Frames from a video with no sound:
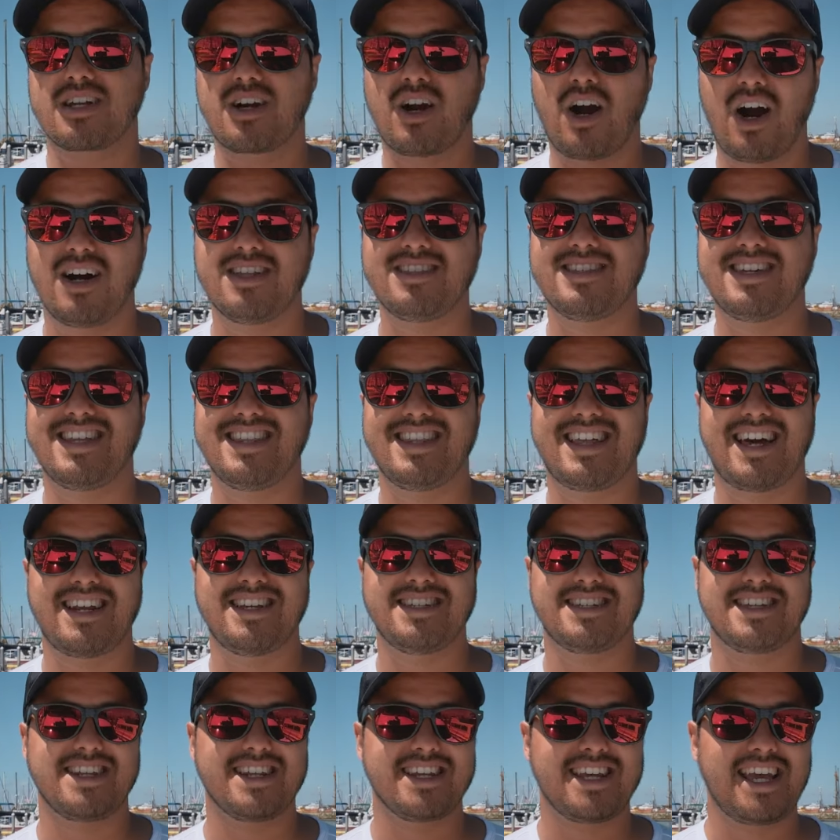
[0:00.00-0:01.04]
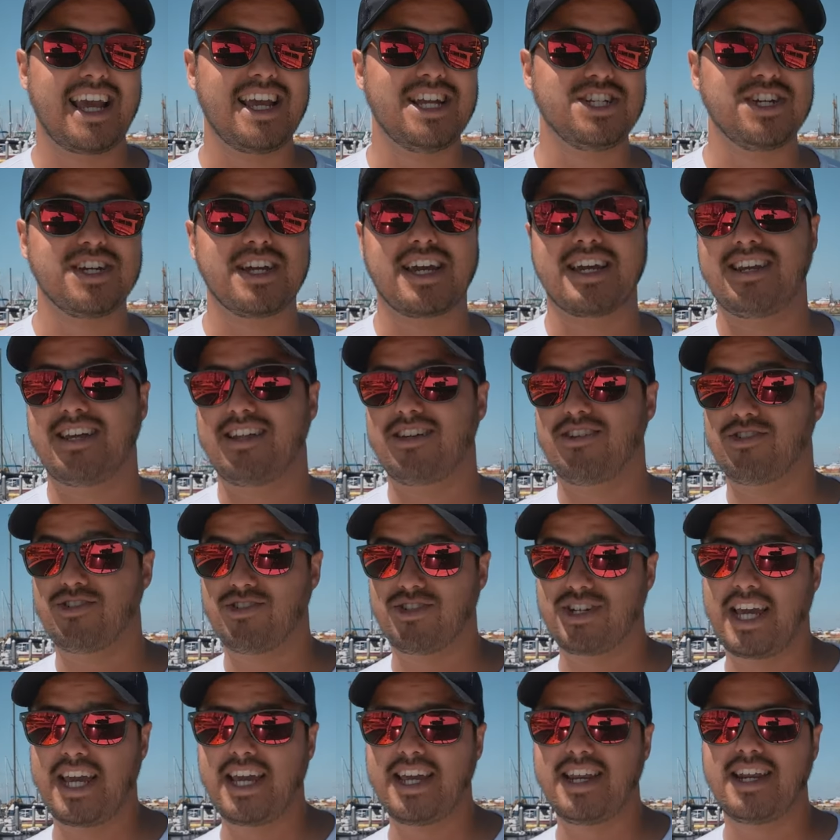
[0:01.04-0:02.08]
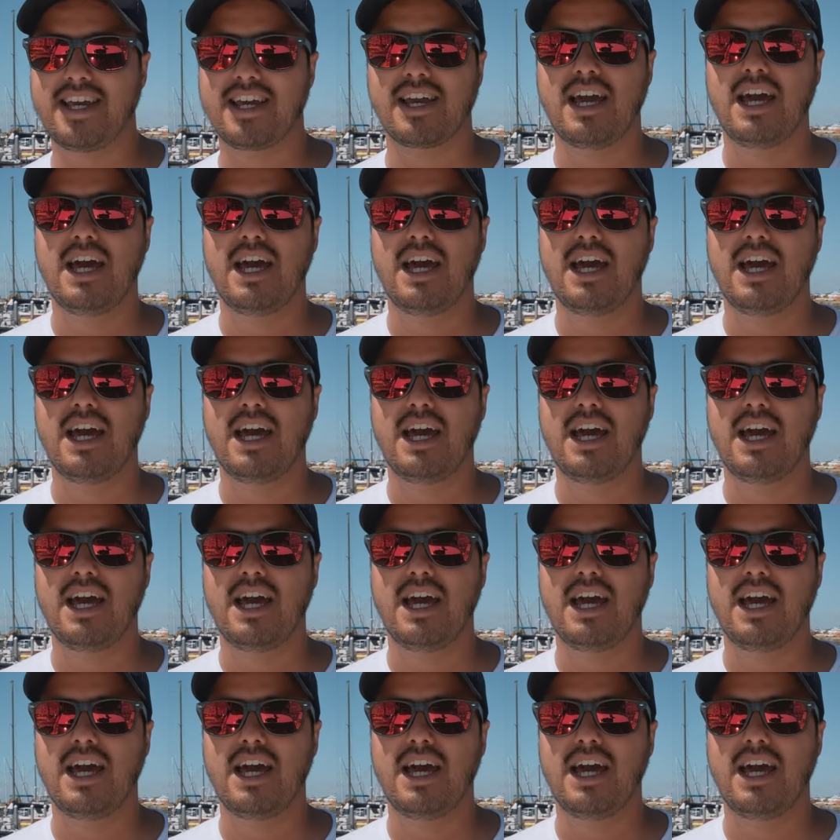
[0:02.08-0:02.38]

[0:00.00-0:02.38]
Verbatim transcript: content that is engaging and entertaining,